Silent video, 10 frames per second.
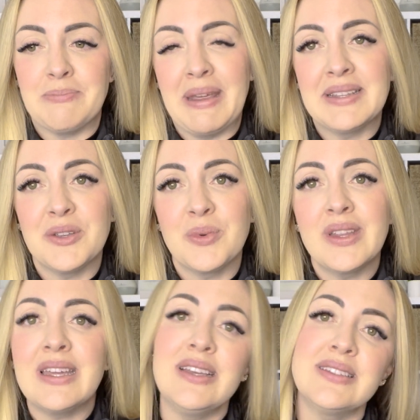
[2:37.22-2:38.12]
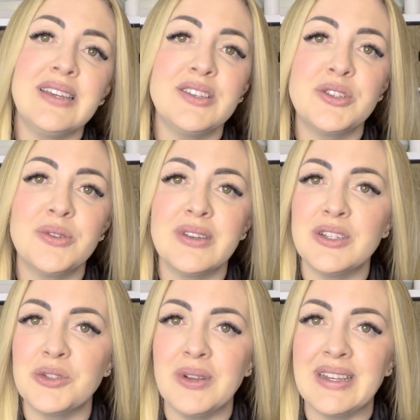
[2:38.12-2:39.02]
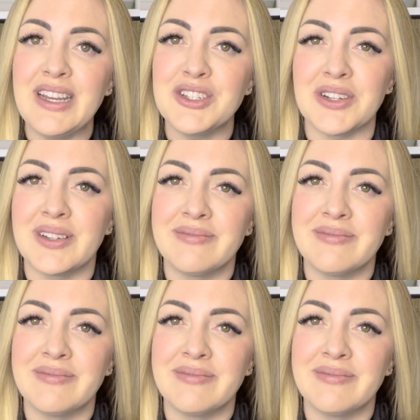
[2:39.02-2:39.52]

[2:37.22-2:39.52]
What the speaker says: makes it really easy to enjoy nature.